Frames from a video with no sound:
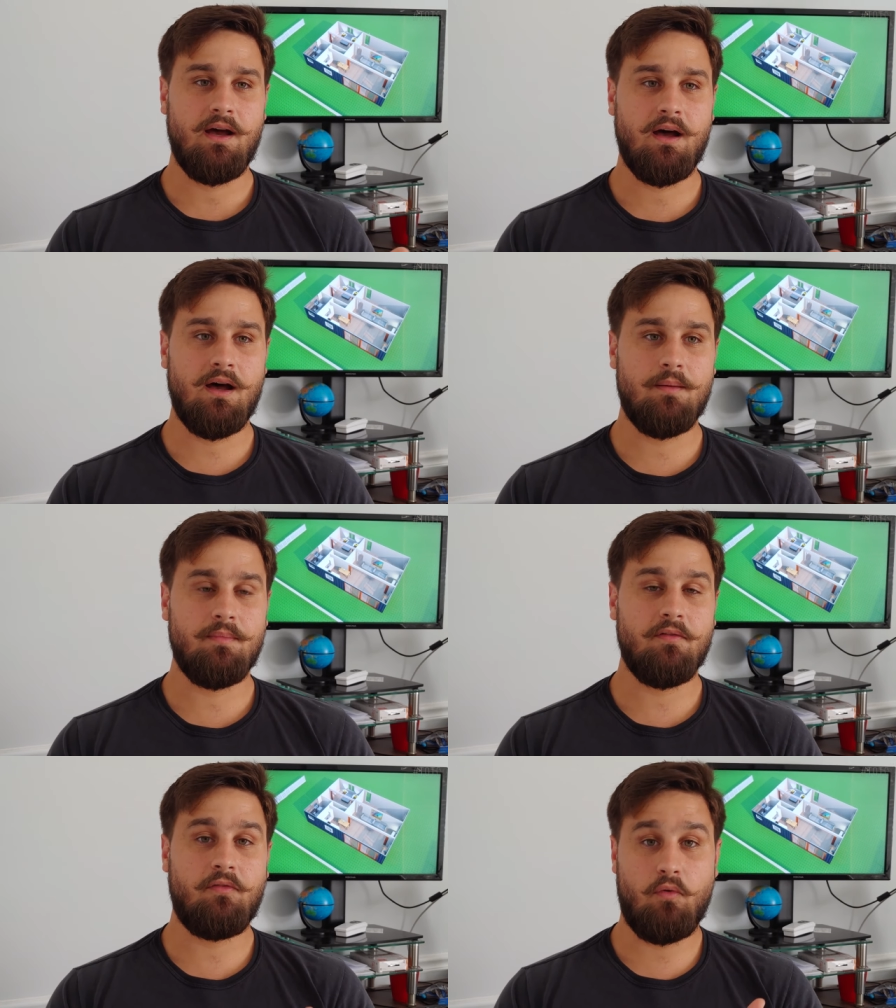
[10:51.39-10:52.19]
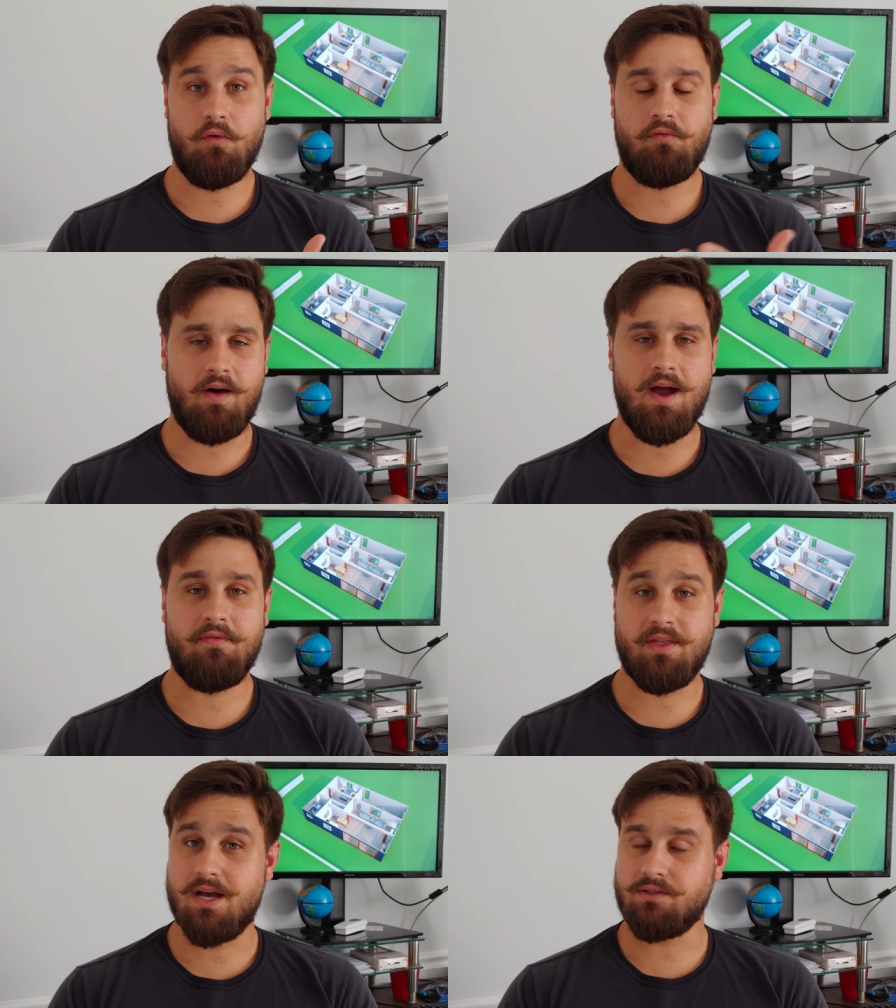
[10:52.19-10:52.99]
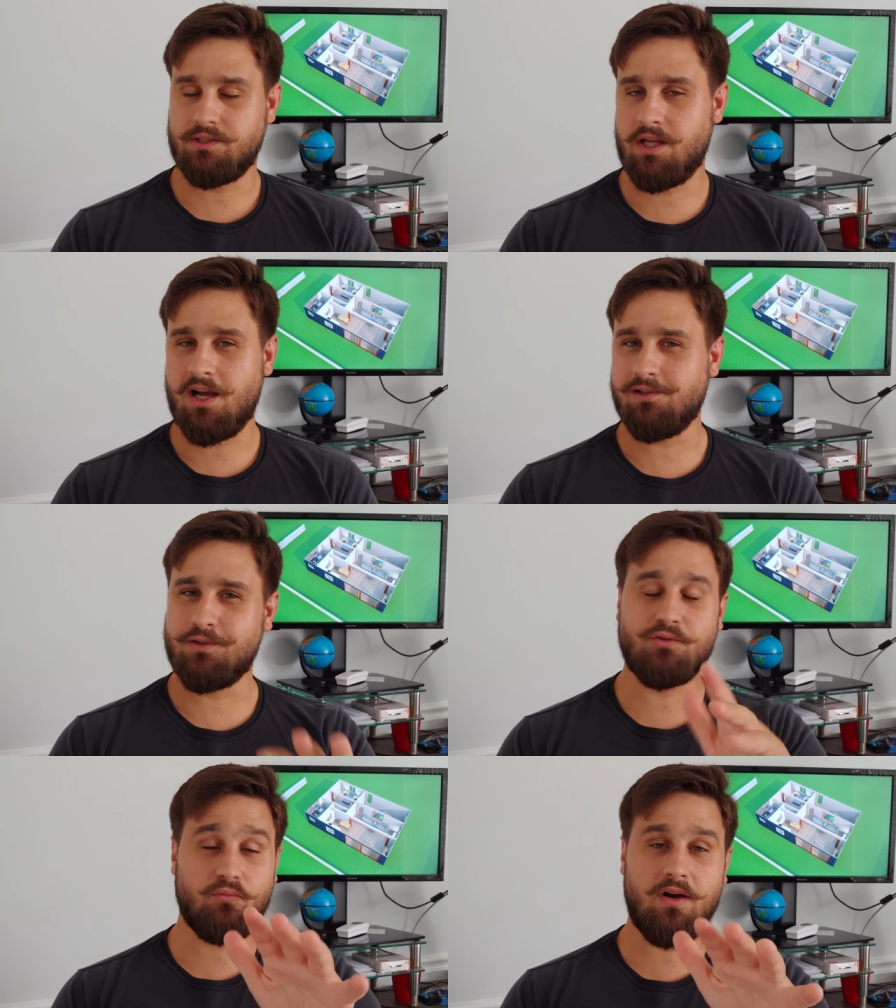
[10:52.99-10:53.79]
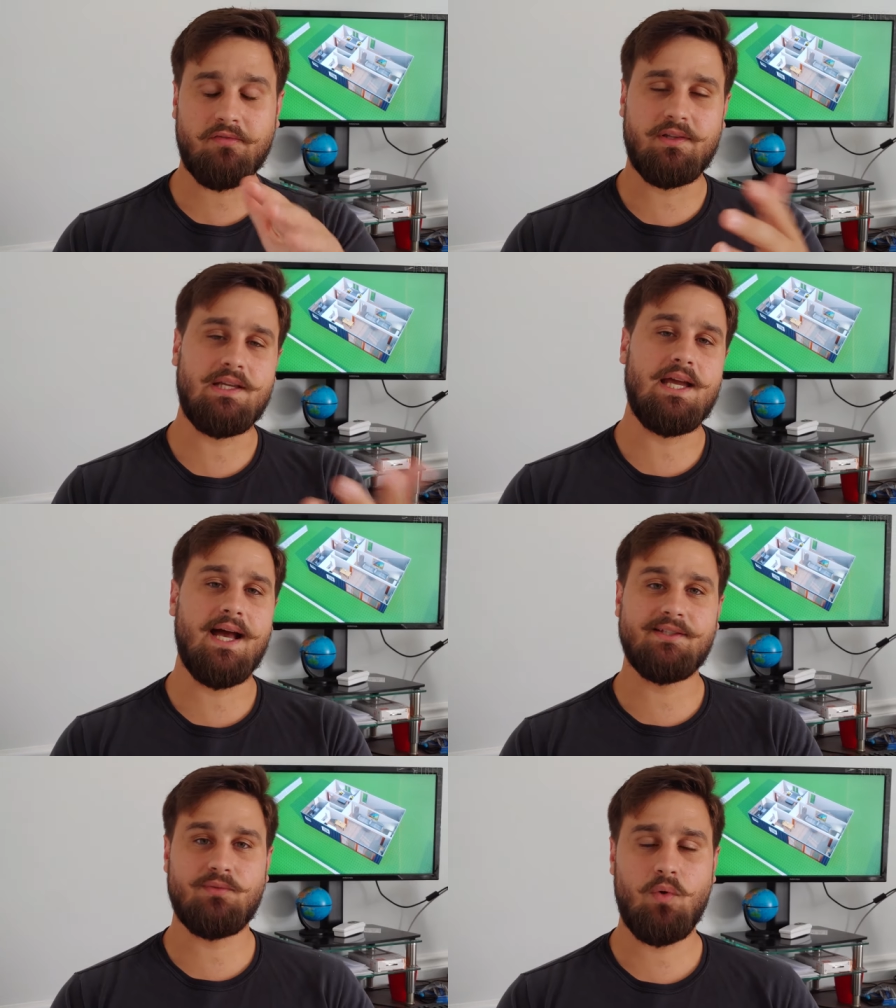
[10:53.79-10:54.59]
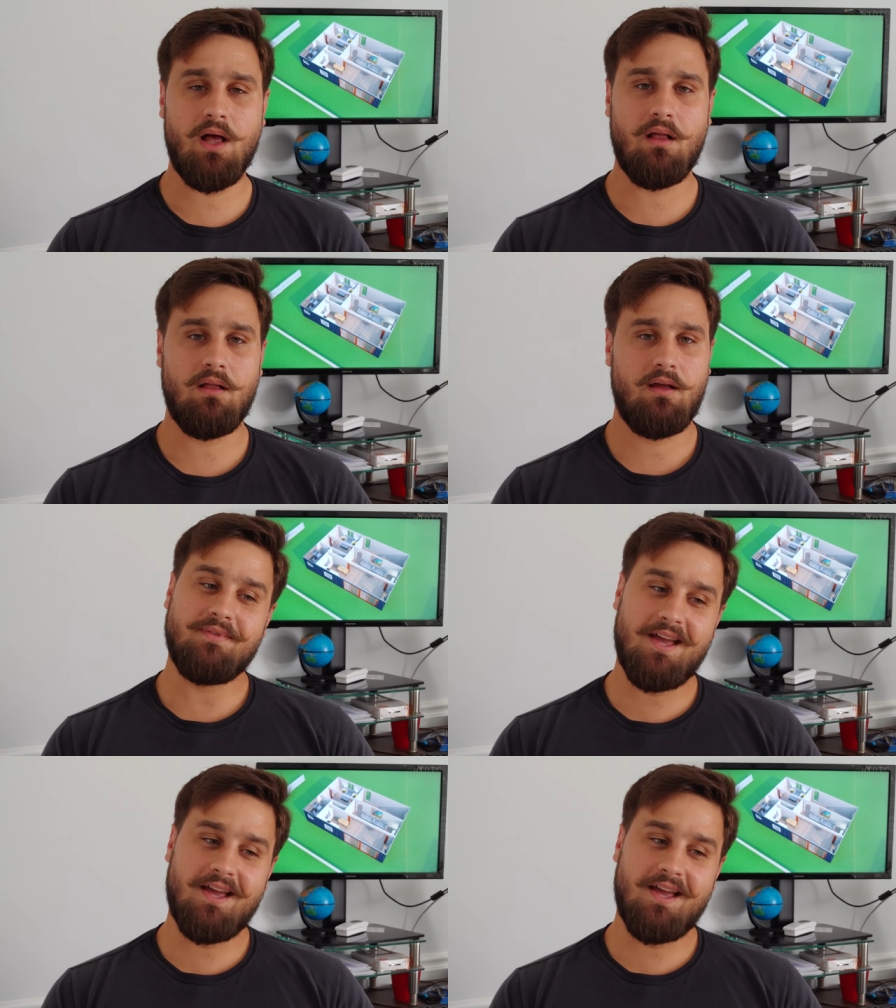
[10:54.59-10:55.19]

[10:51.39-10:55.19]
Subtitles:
for $5,000 roughly as well.